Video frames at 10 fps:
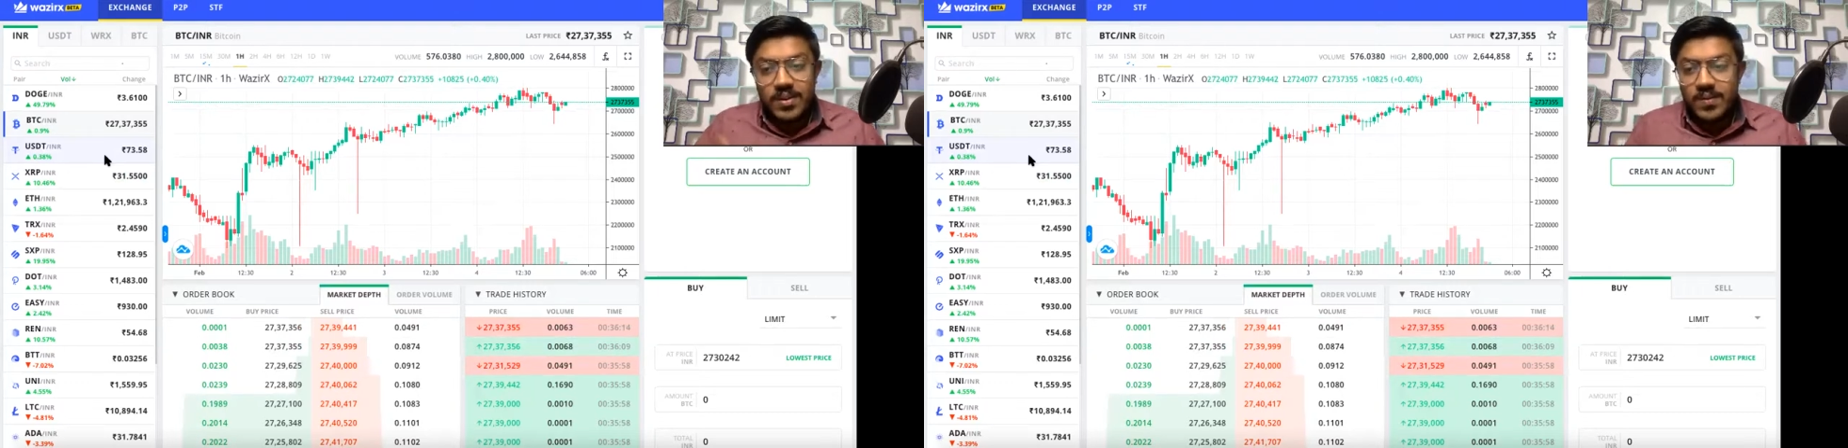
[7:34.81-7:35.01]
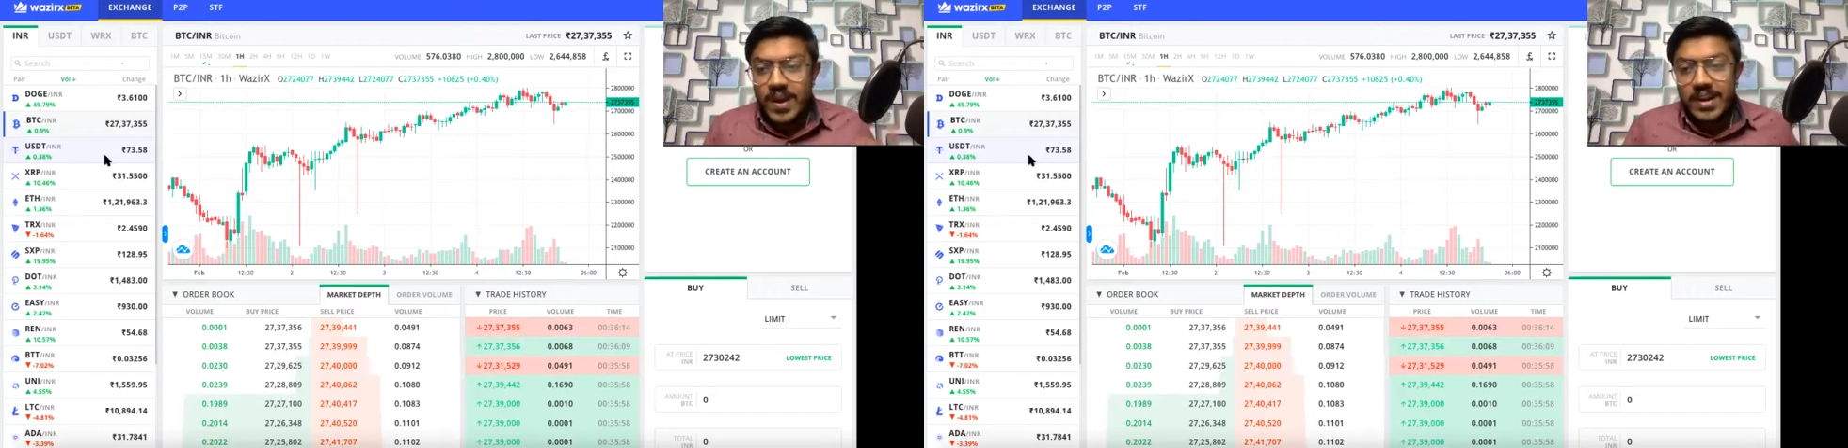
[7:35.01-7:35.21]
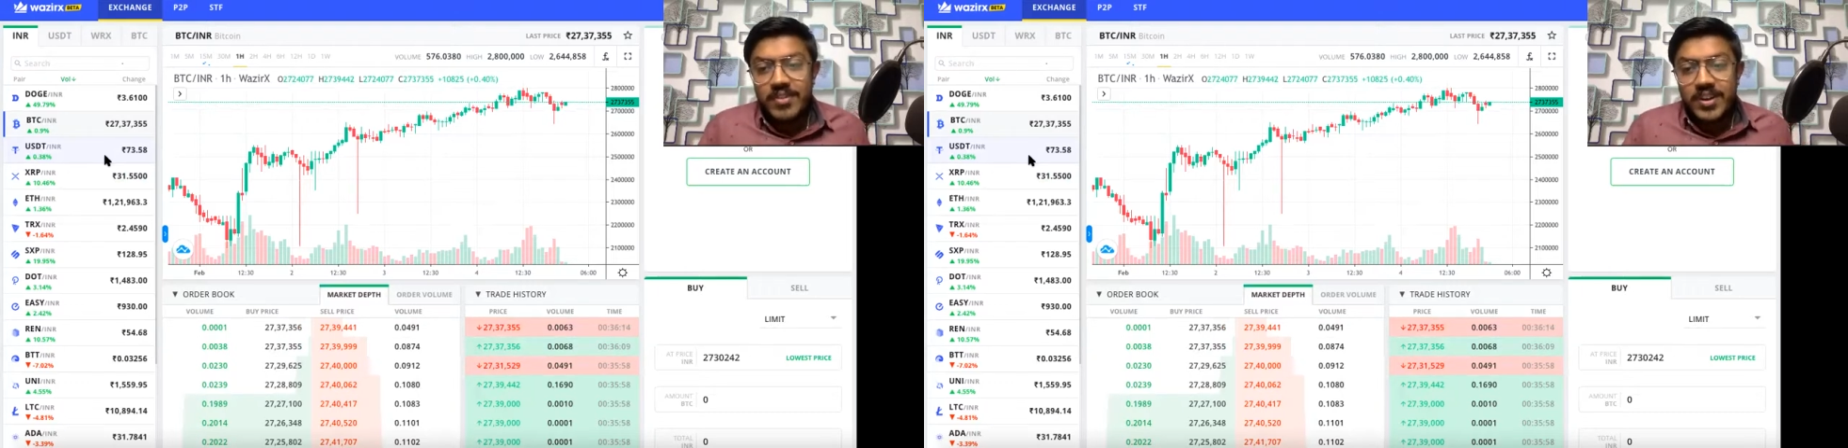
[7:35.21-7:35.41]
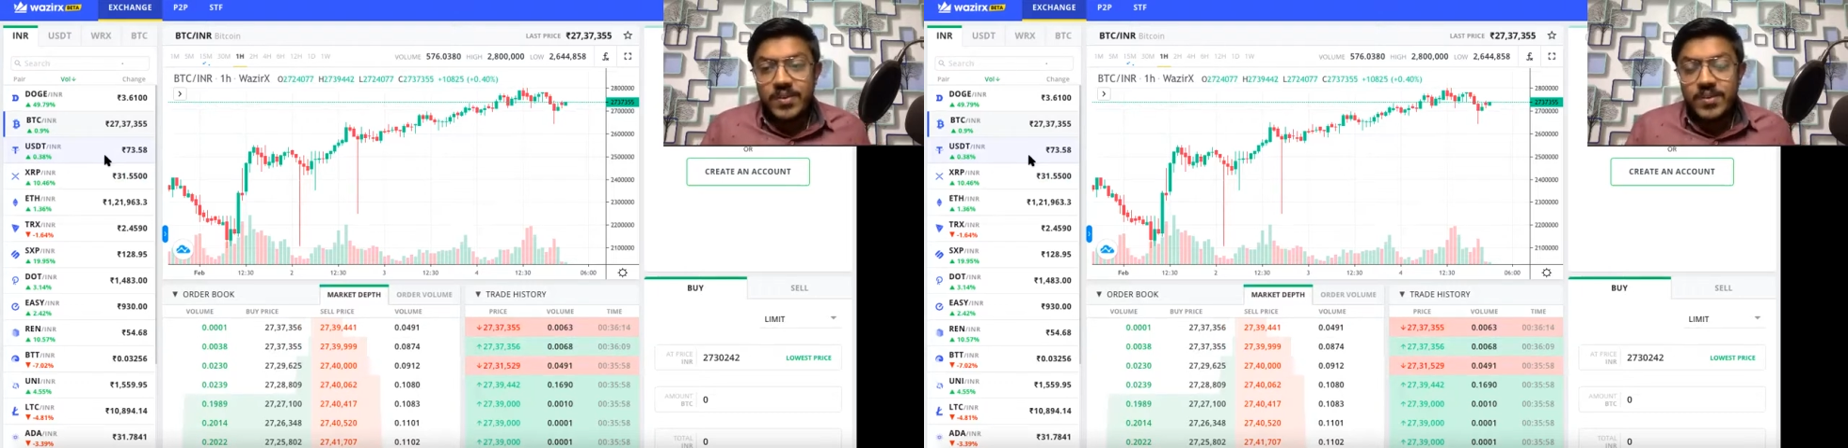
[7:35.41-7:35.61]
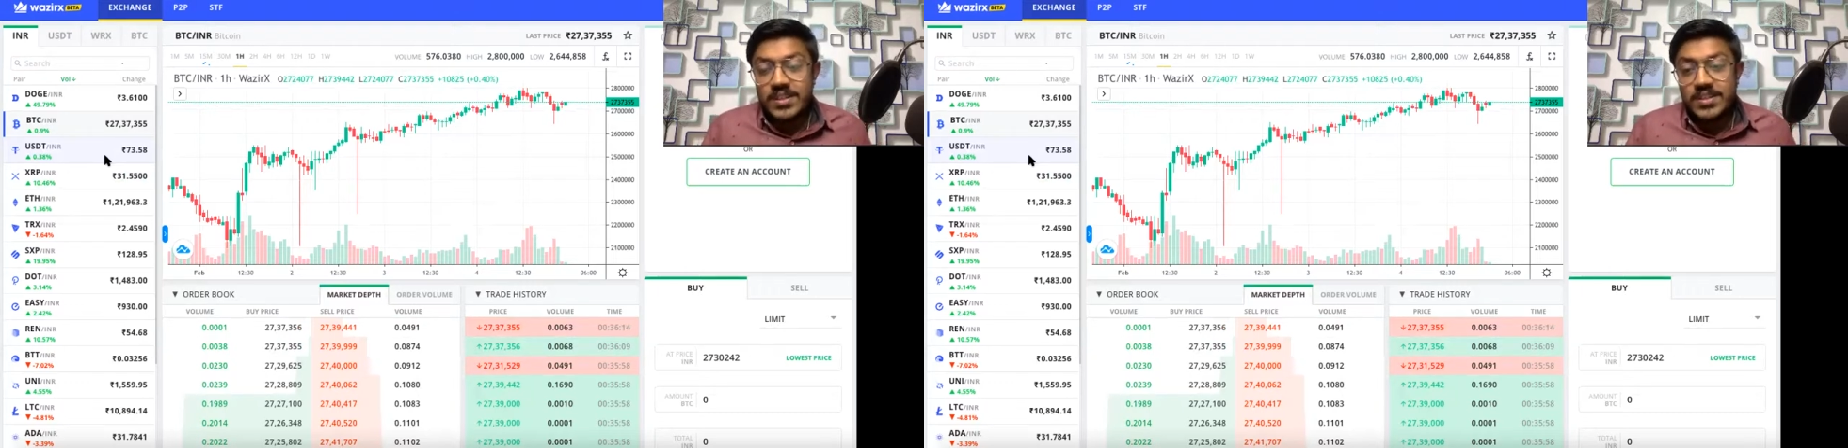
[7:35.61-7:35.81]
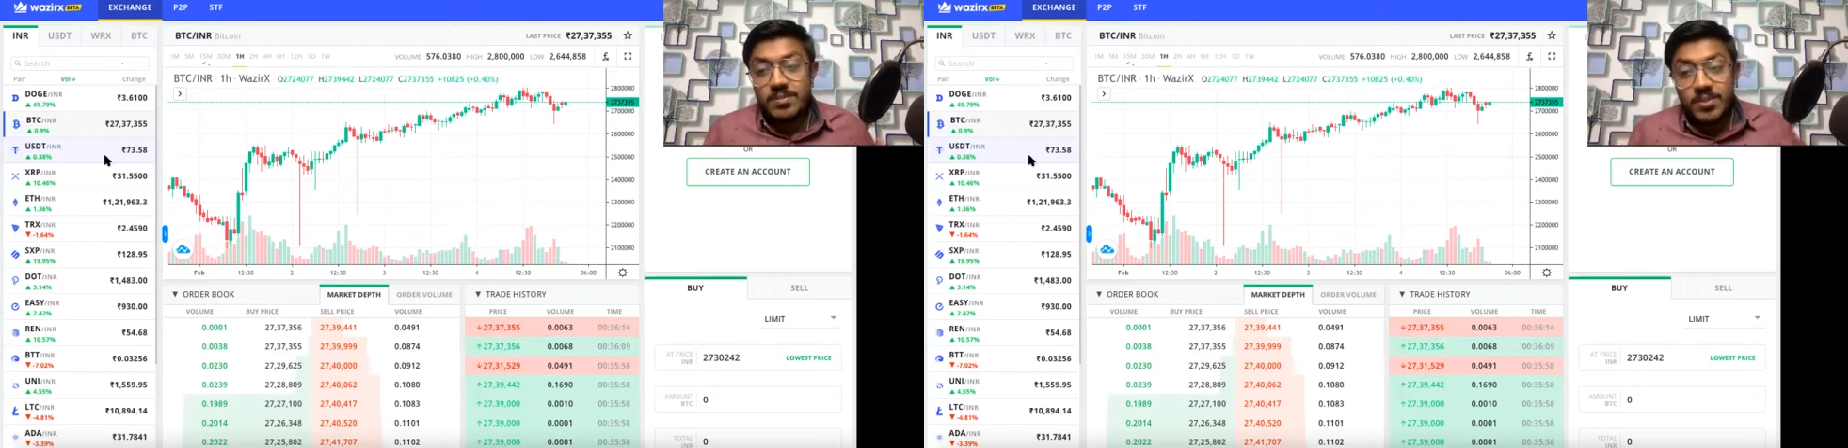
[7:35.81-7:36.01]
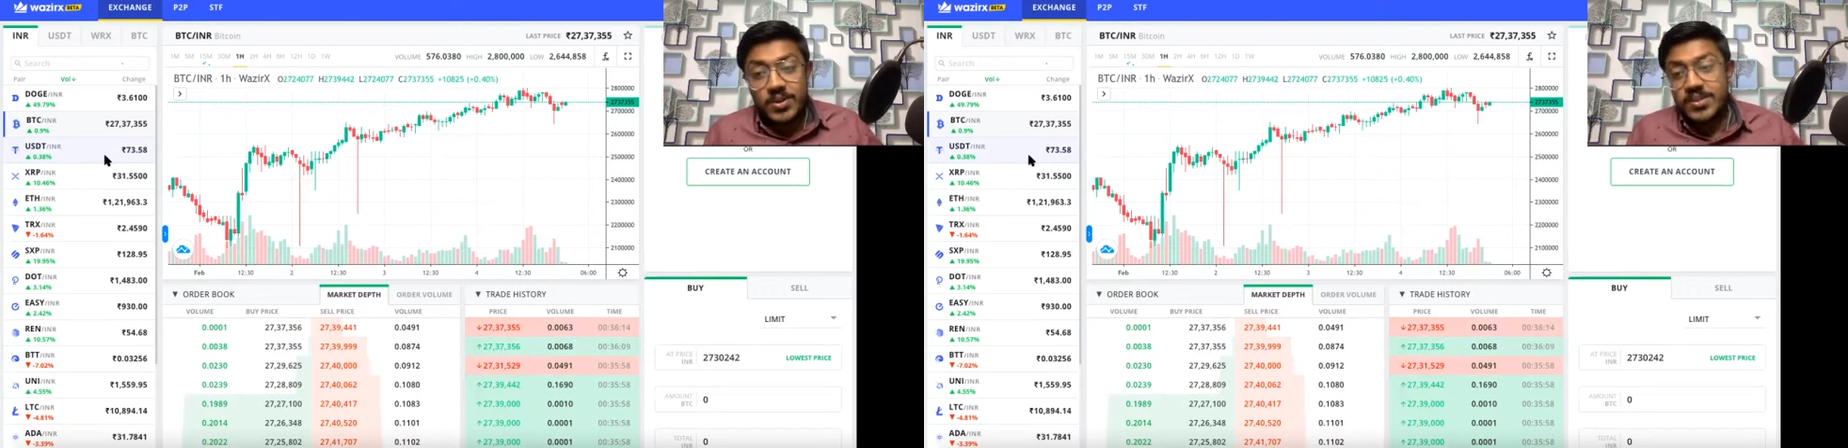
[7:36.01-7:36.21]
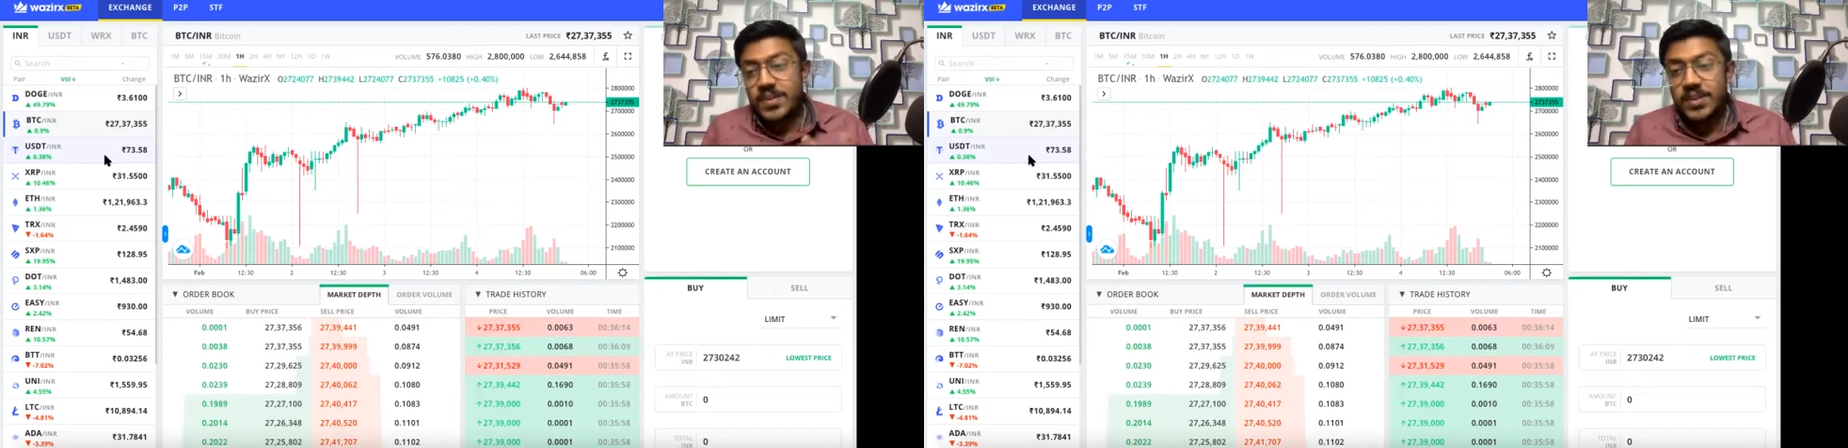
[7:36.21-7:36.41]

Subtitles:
Why it went to 60? Because of the